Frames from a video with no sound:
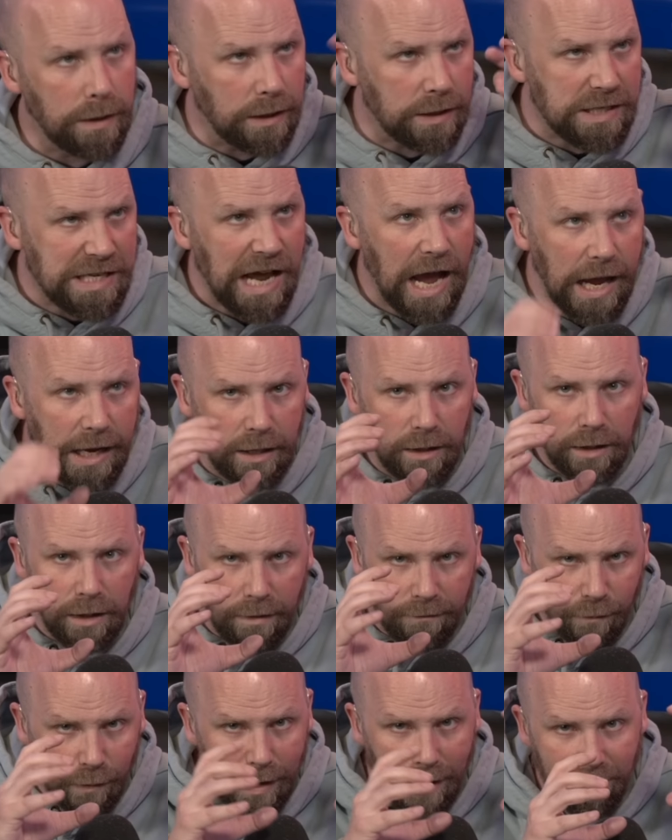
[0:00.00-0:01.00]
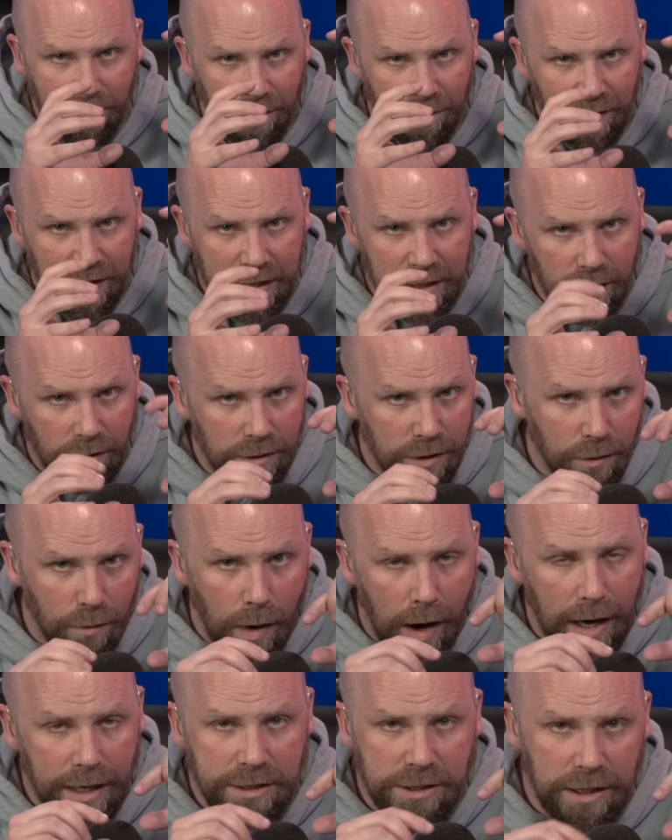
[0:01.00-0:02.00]
title of whatever video you're
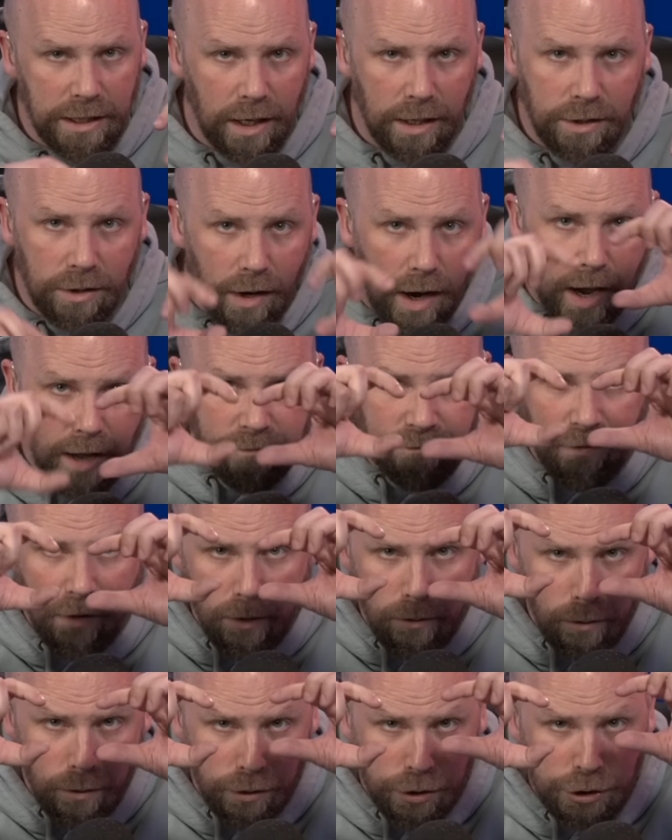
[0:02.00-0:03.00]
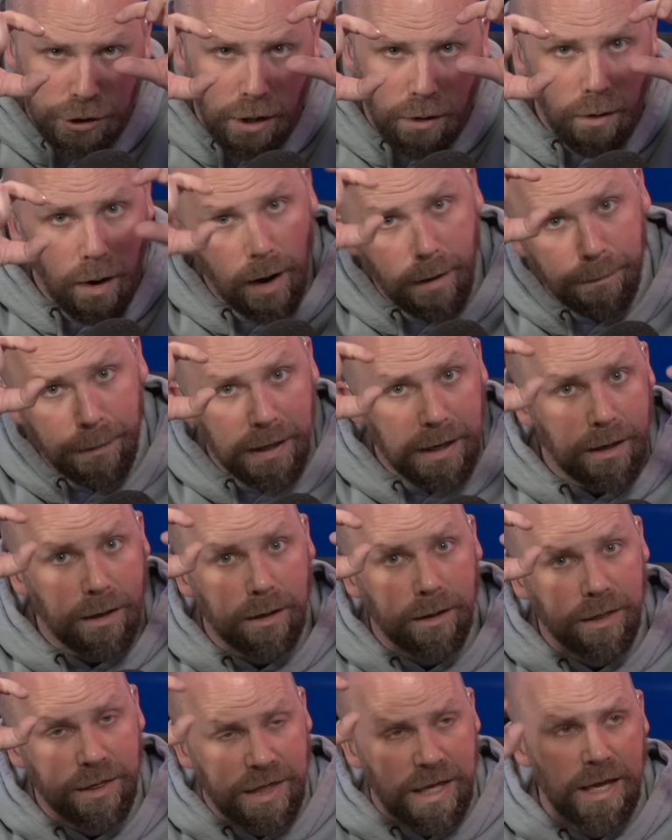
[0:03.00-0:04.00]
watching on your iPhone will show up in
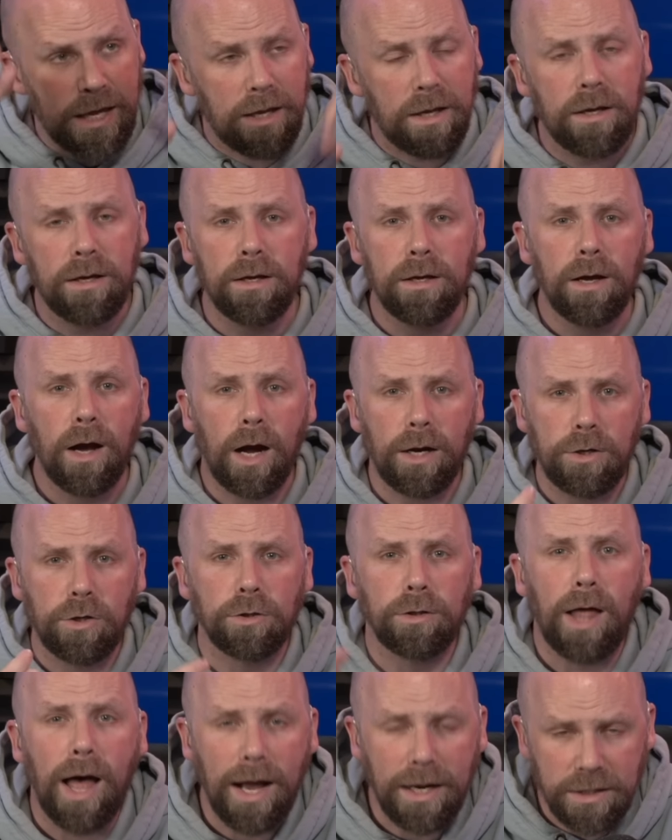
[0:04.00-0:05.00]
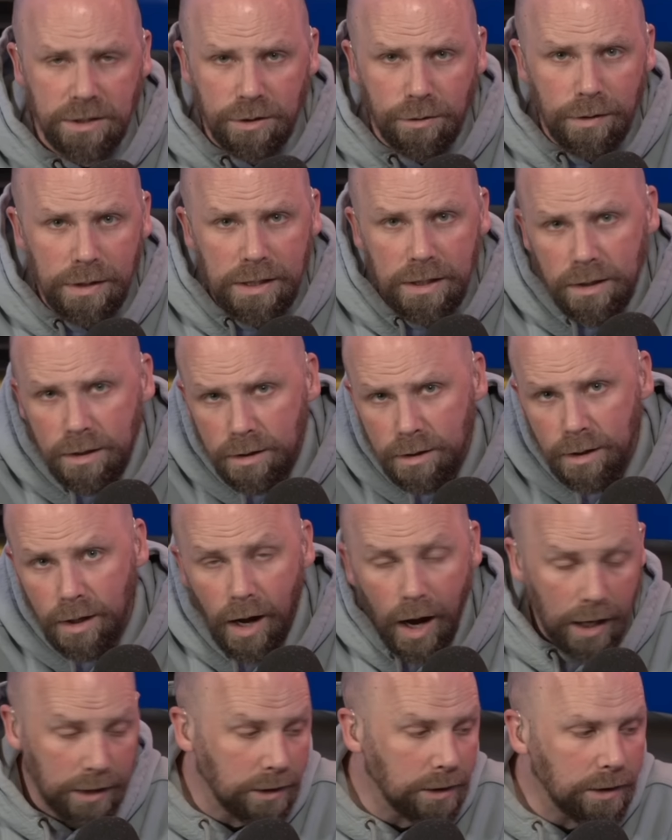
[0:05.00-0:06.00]
a thing on your lock screen?
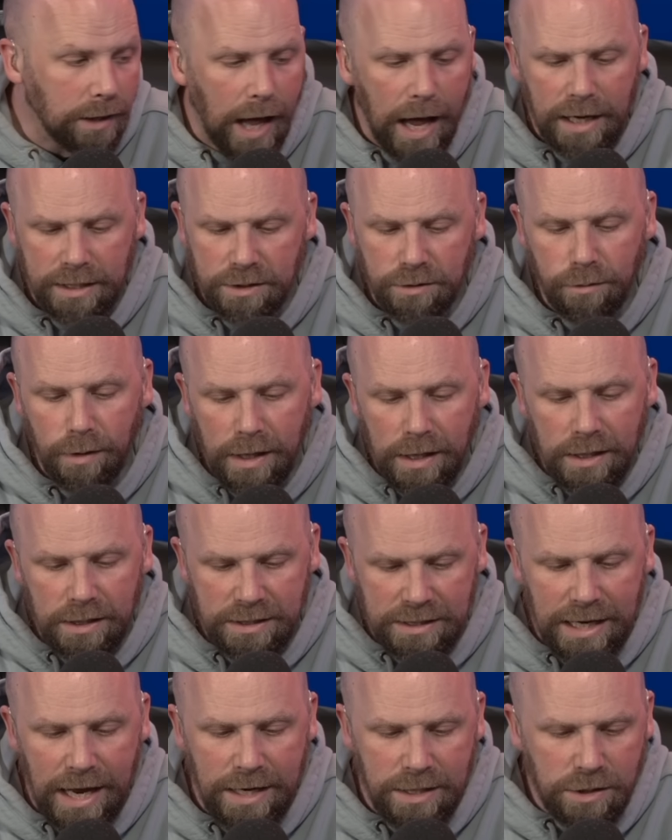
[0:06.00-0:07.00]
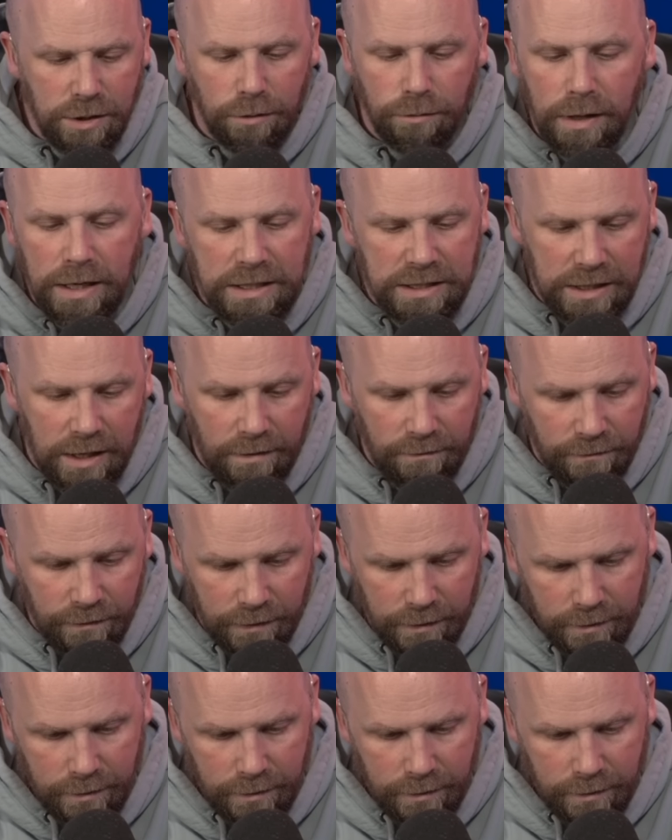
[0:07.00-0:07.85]
On the lock screen, it said derisive.